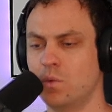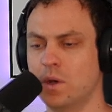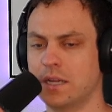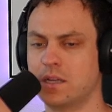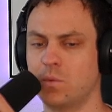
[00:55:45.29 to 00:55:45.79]

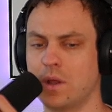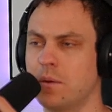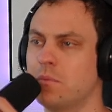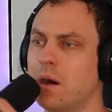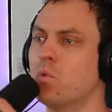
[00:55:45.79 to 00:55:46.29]
when it when
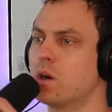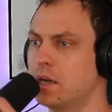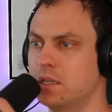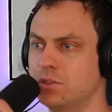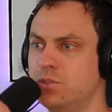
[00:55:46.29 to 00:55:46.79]
I'm I'm
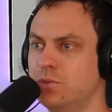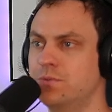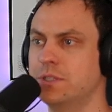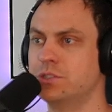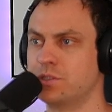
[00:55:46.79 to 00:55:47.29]
working on two
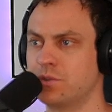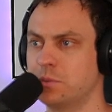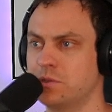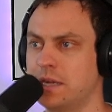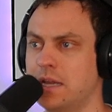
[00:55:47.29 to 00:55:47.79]
feature
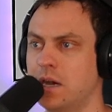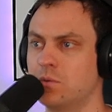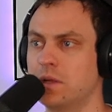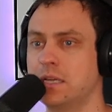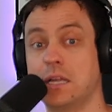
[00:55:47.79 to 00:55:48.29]
scripts right
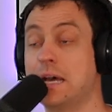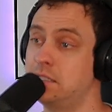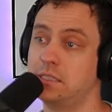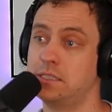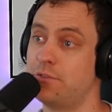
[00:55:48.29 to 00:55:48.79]
now nice.
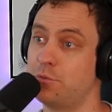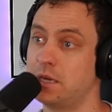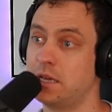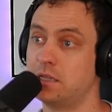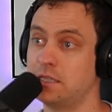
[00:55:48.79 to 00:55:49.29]
as, as is
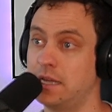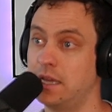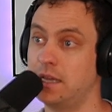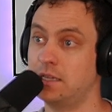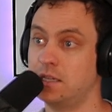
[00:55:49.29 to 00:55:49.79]
everybody else in
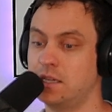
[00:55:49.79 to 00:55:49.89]
LA.